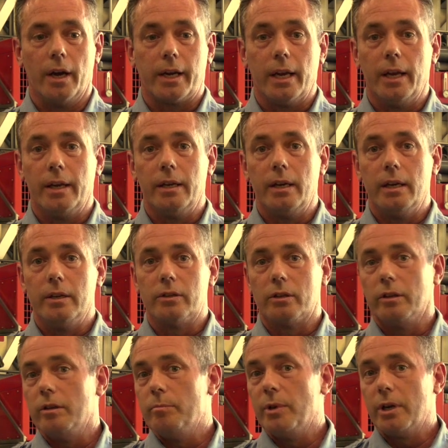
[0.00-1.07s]
can
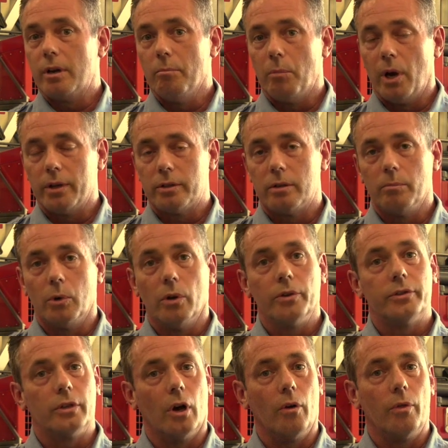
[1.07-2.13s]
easily be combustible.
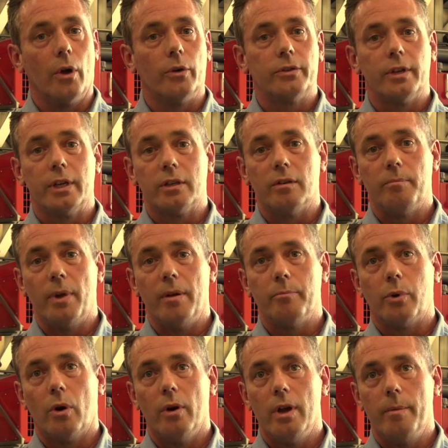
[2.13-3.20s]
So those things have been
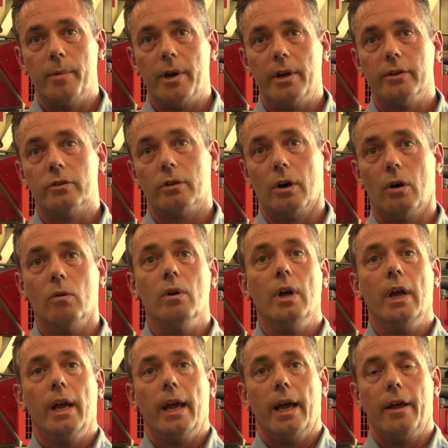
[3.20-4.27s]
prohibited. So
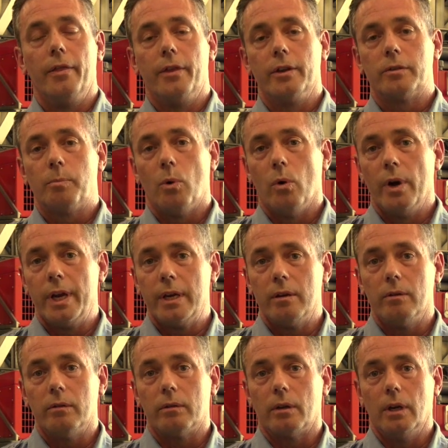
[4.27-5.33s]
at this point,
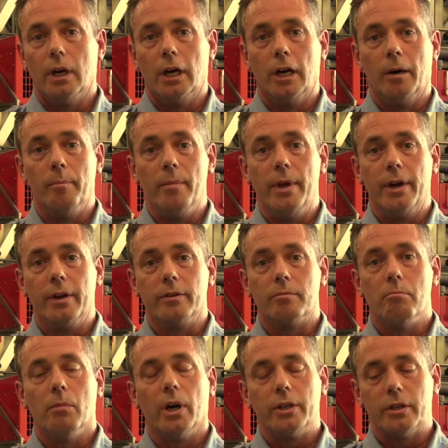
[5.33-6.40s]
it is
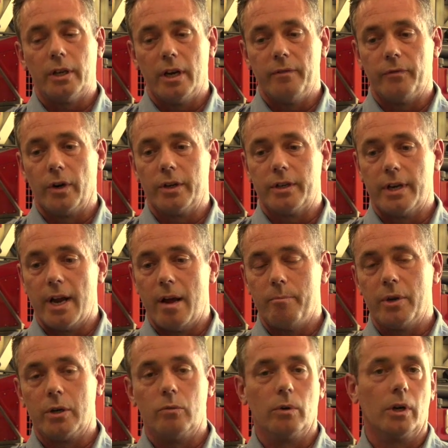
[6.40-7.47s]
much safer to not
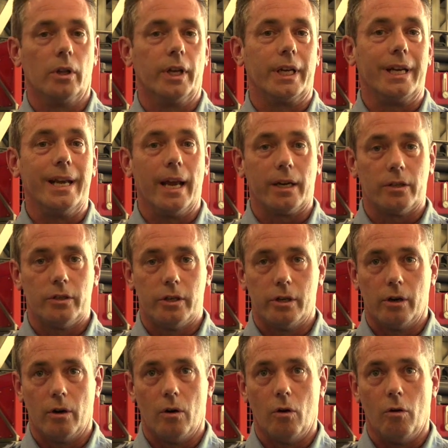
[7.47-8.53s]
be grilling next to
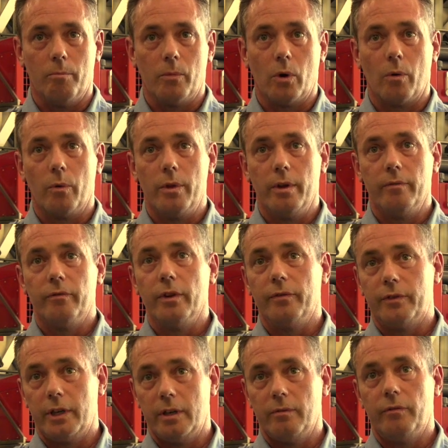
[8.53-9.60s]
your home or within
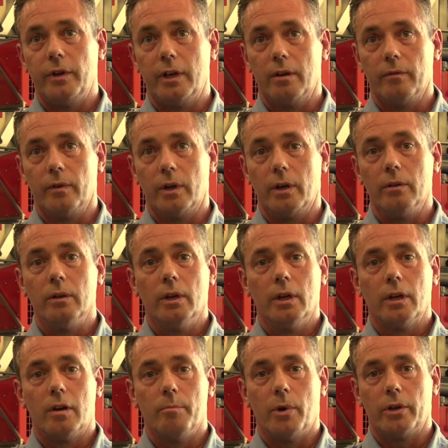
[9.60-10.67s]
15 feet of
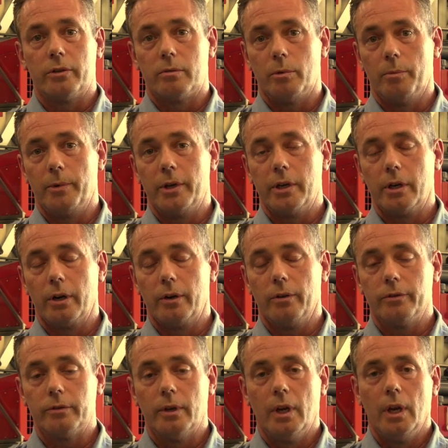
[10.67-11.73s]
combustible
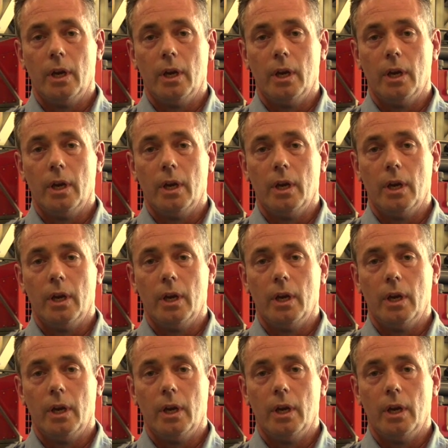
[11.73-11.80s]
materials.